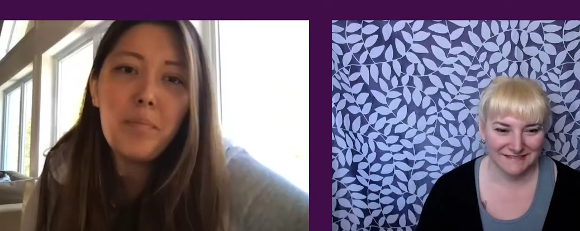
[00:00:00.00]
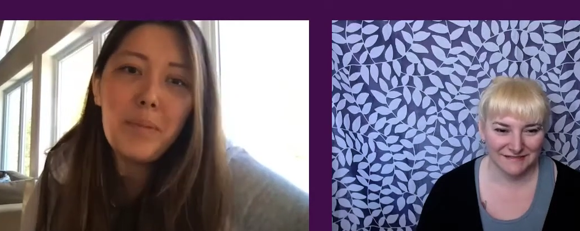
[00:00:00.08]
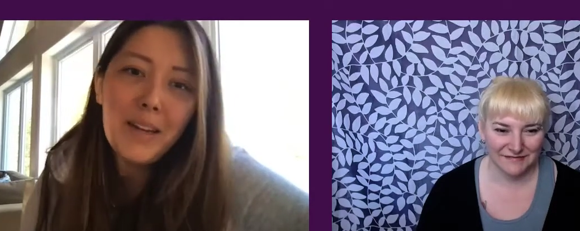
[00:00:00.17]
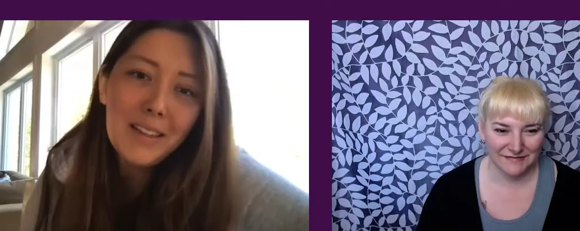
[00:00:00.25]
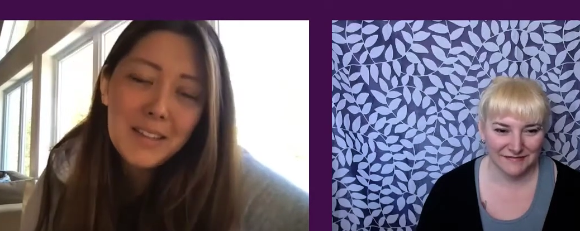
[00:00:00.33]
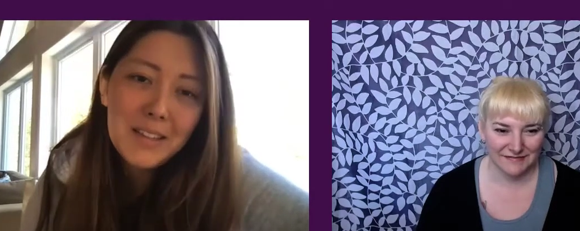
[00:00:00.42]

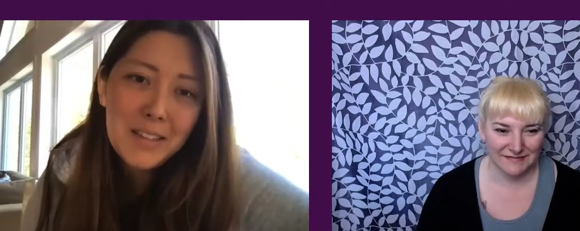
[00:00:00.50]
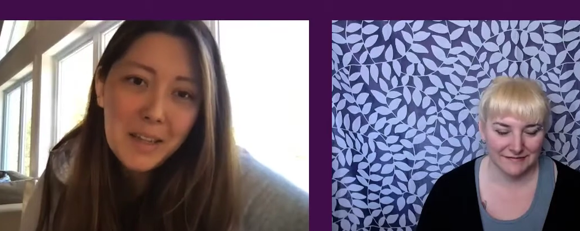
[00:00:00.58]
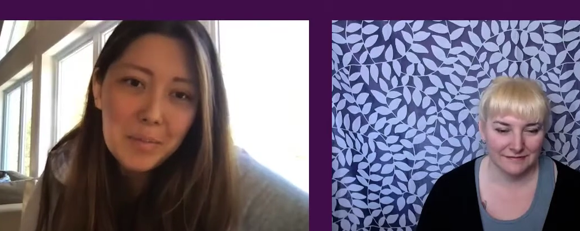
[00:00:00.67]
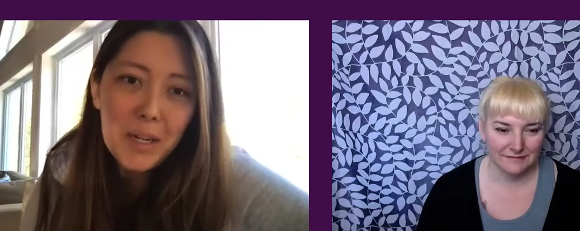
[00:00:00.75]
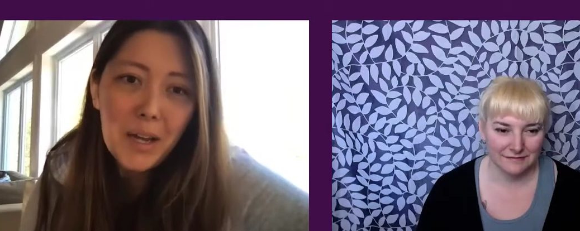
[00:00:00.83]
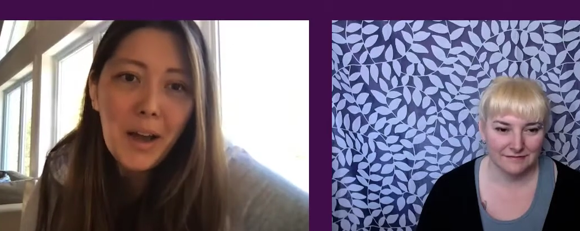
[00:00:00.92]
Speaker 1: But at the
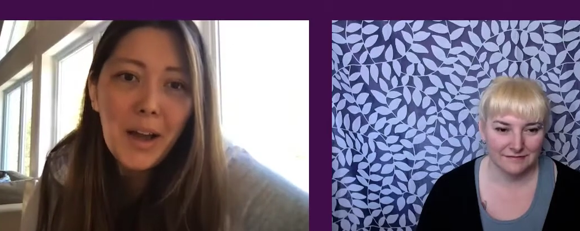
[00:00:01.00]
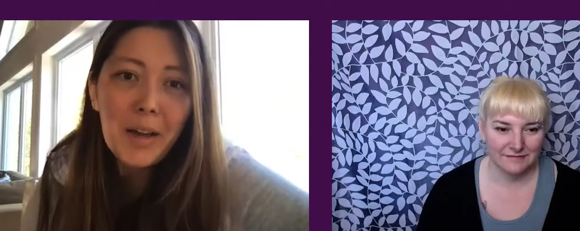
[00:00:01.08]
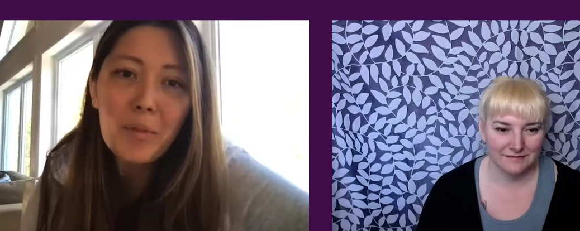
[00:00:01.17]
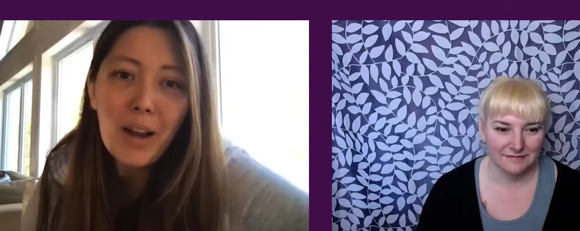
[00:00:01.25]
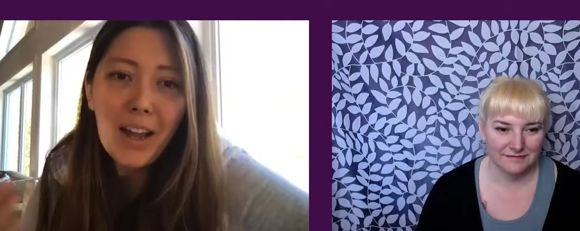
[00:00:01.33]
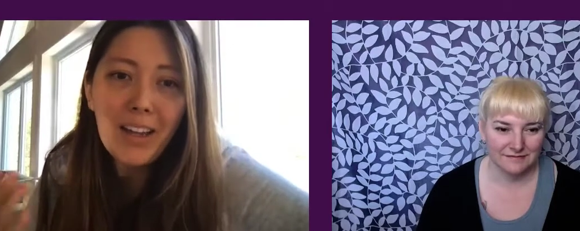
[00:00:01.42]
same
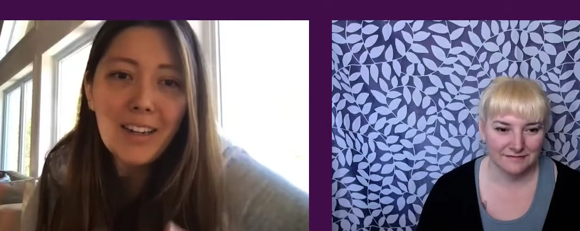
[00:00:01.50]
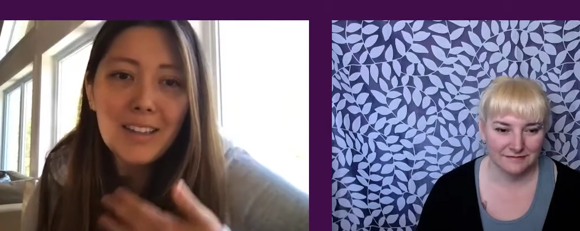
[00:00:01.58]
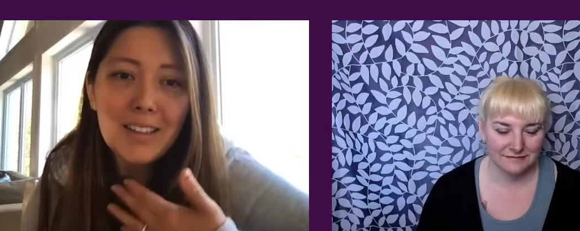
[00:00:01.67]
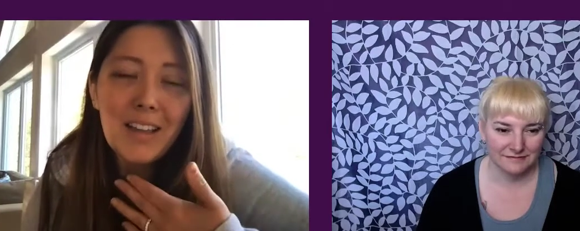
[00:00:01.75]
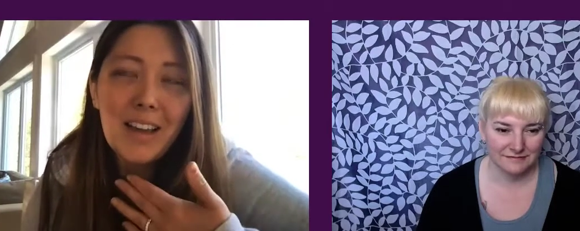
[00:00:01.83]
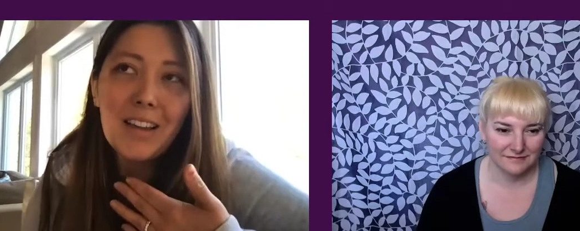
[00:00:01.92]
time, right?
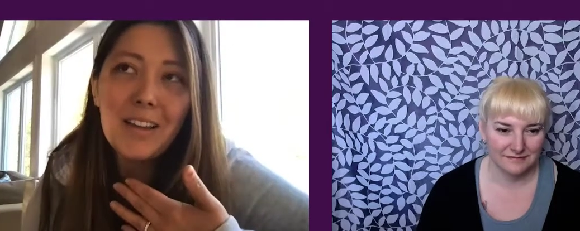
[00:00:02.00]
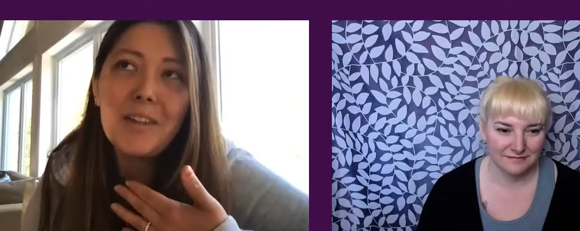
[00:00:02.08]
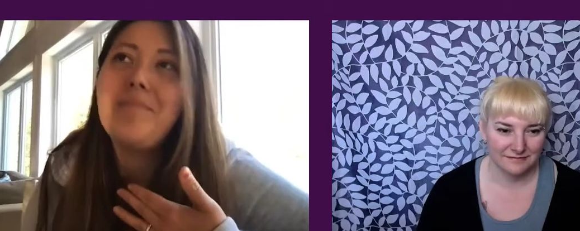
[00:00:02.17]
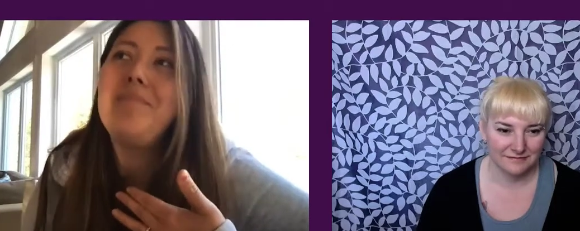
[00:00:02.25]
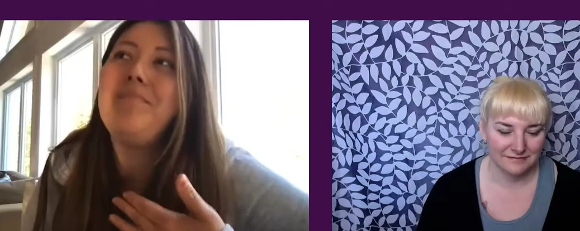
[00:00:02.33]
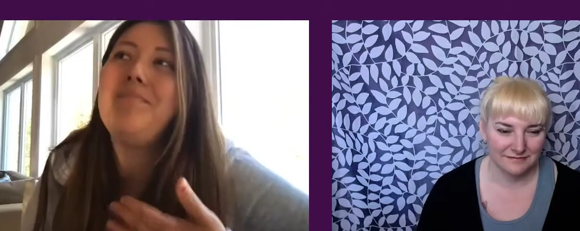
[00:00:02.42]
It's like,